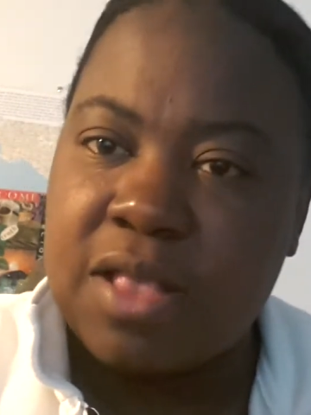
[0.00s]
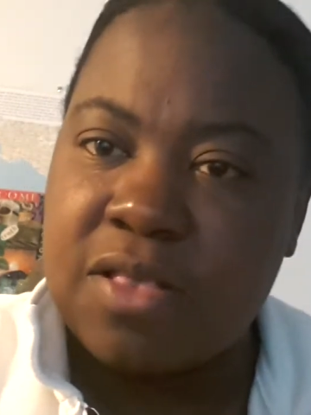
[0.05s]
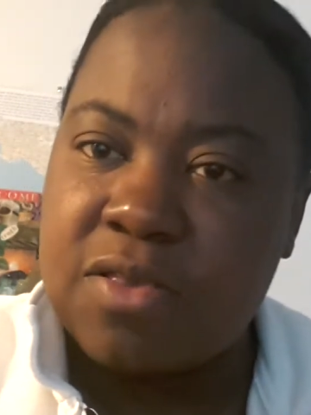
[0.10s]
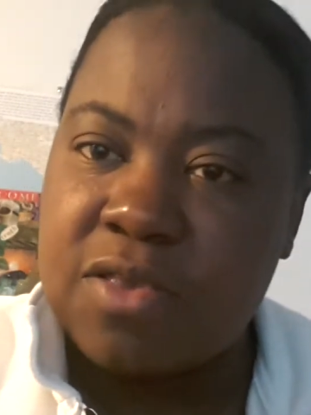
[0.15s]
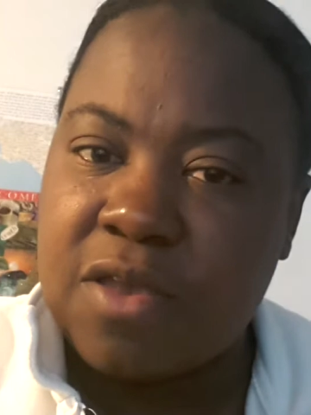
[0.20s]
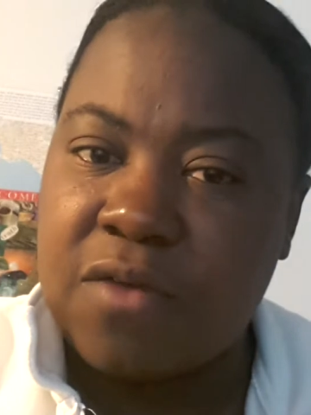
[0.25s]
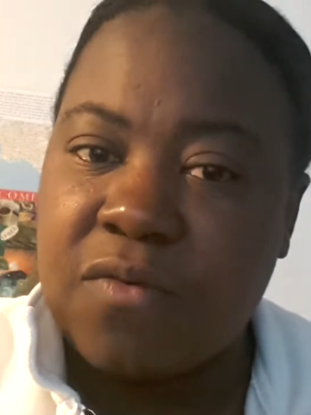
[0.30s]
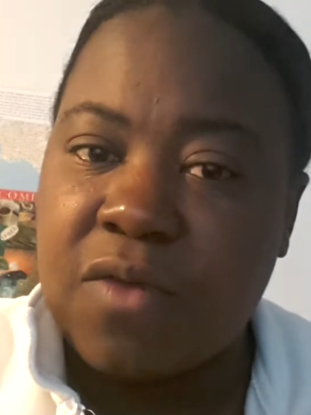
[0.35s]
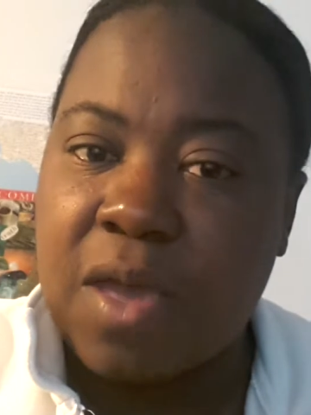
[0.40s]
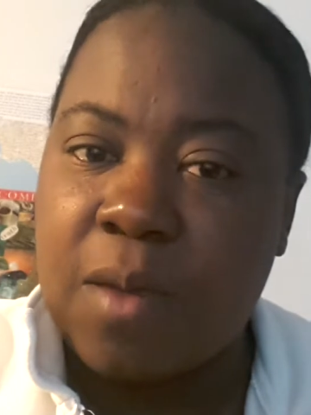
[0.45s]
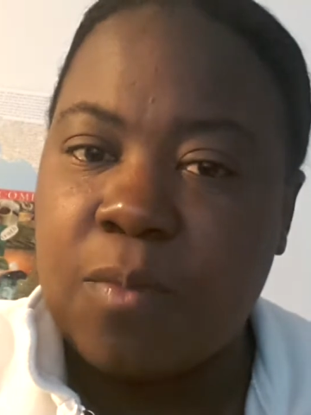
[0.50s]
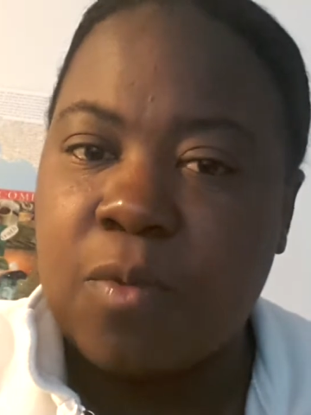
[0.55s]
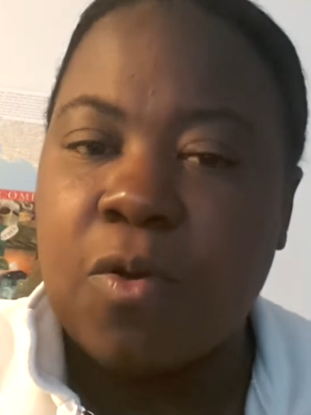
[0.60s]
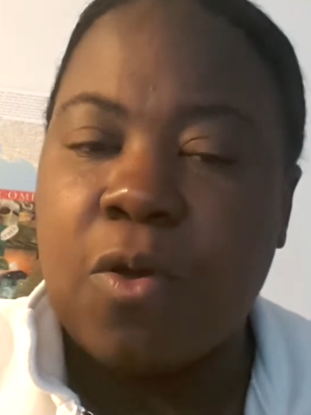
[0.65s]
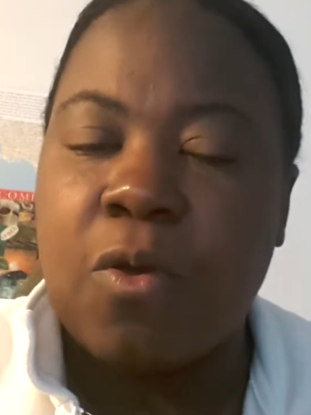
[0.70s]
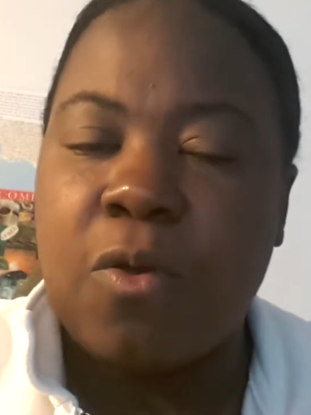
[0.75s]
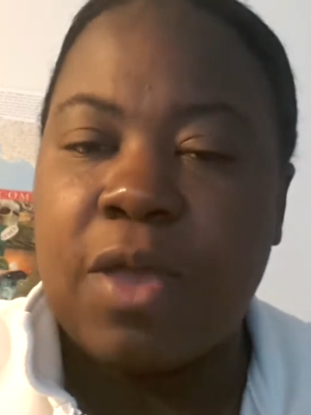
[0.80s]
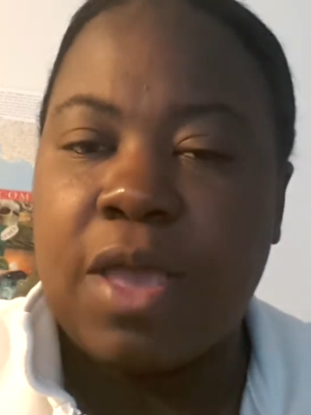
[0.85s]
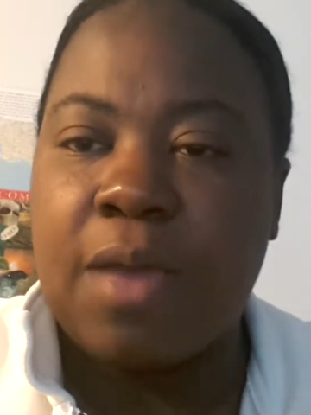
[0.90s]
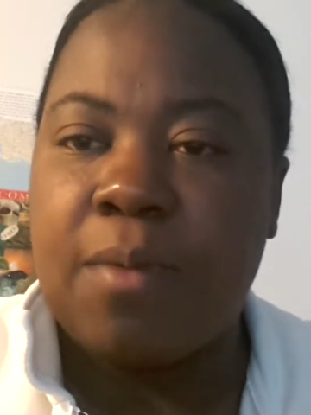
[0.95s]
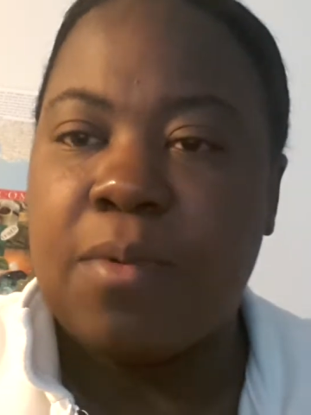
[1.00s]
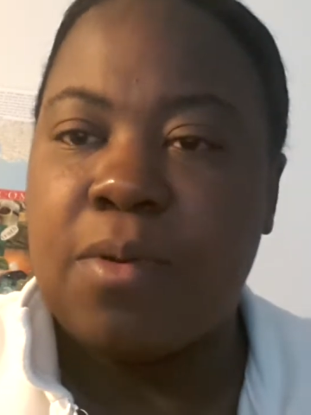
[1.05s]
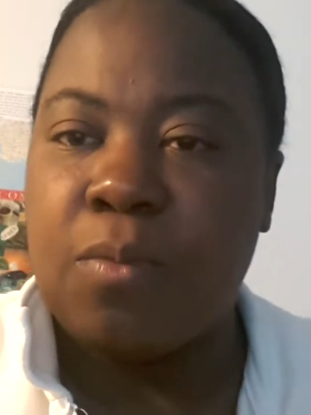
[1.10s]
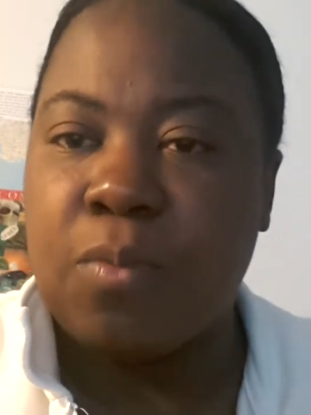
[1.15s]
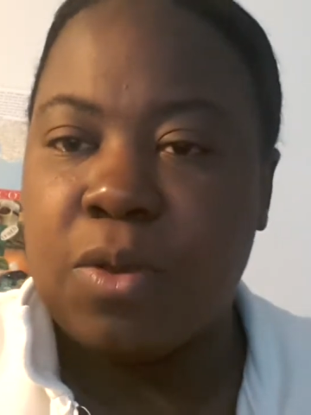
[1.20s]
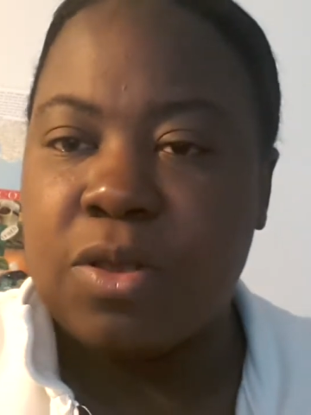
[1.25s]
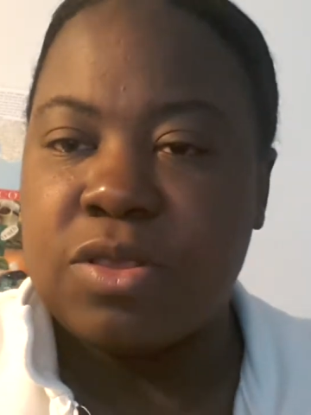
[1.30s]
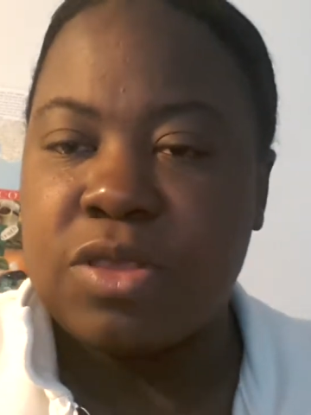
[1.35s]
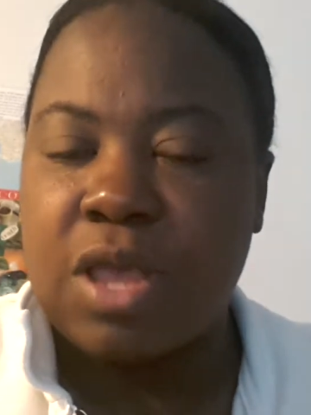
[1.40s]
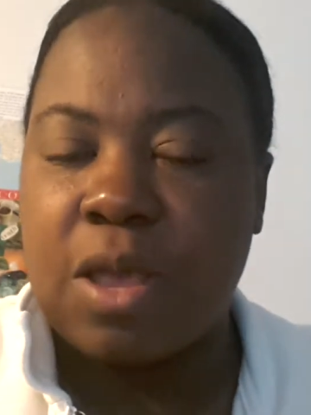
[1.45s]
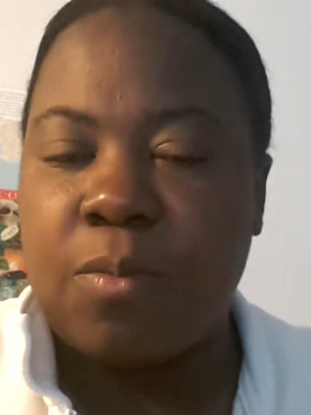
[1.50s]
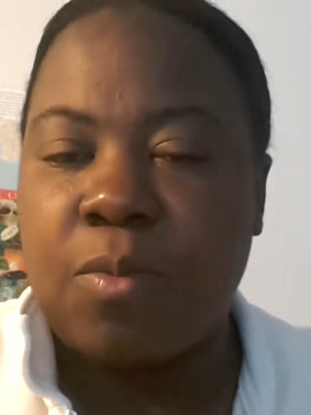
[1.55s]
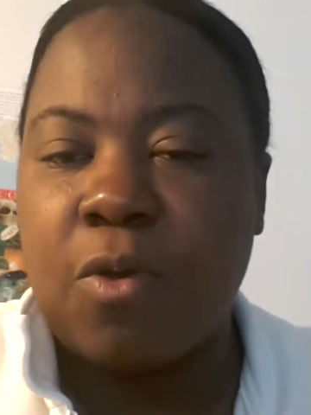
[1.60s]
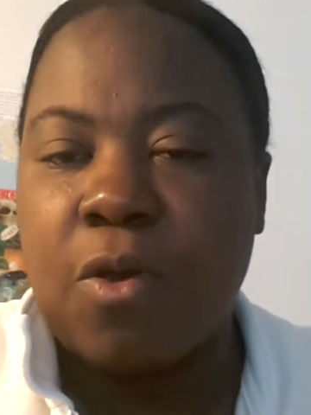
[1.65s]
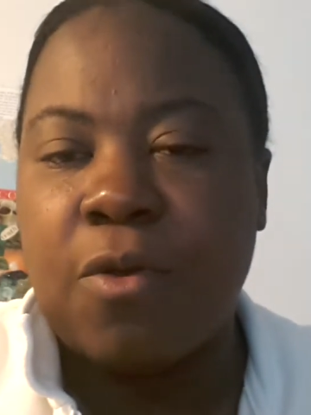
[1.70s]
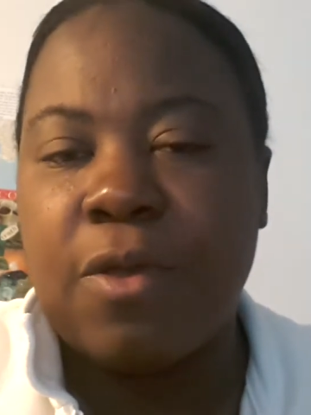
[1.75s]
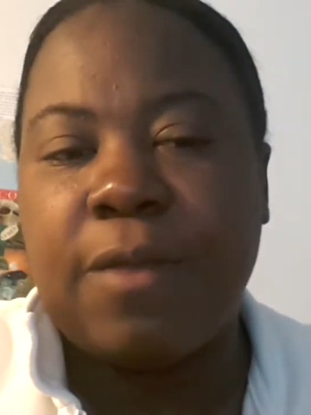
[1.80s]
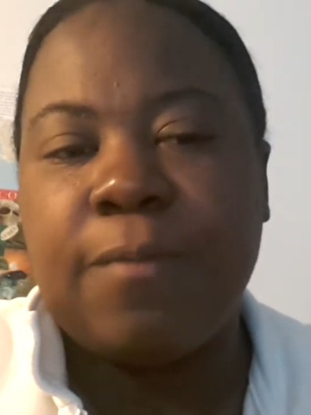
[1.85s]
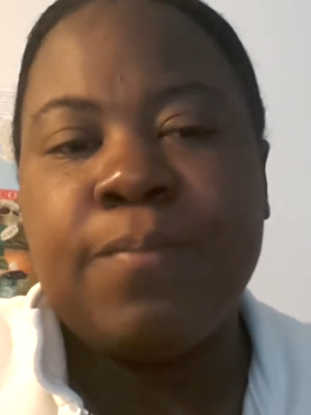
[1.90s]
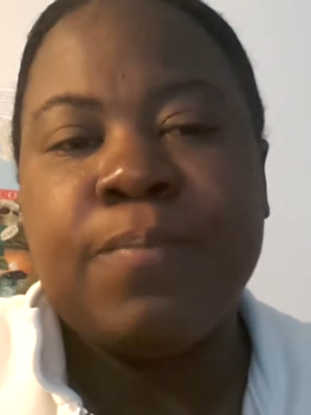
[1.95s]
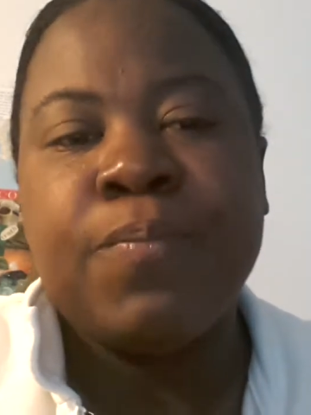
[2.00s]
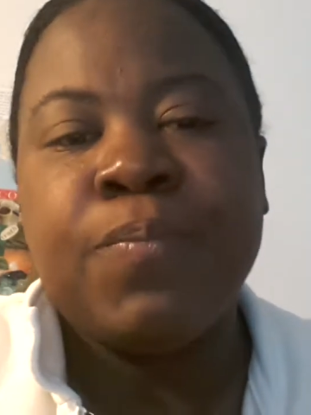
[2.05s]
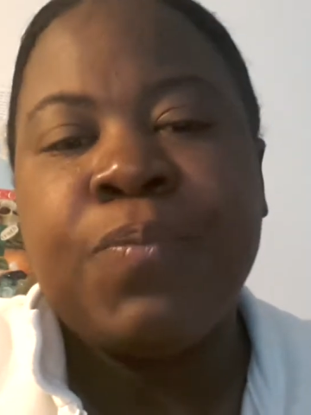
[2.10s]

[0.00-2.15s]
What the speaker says: and stuff kept growing and my breast kept growing.